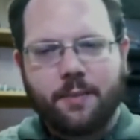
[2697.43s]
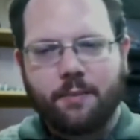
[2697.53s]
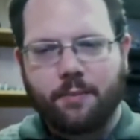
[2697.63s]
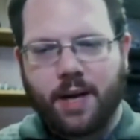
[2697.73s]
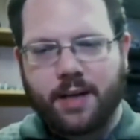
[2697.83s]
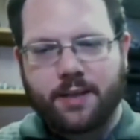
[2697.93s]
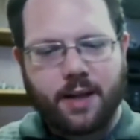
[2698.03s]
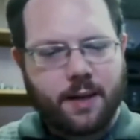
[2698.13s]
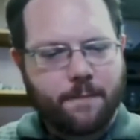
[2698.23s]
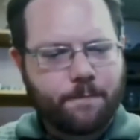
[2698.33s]
But,
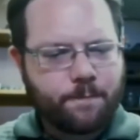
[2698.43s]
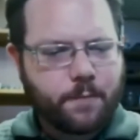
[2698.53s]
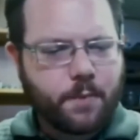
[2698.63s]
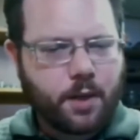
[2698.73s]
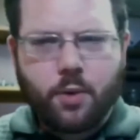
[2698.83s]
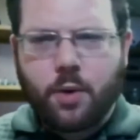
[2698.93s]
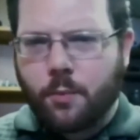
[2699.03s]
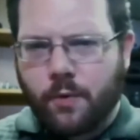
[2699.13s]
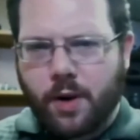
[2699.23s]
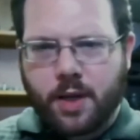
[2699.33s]
and
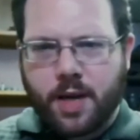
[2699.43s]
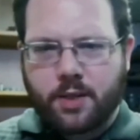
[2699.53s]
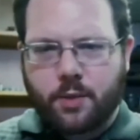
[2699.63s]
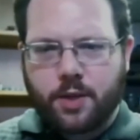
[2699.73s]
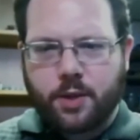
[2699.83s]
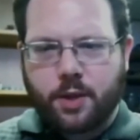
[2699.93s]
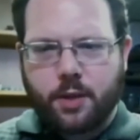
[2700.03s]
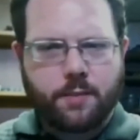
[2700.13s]
then that's why it's on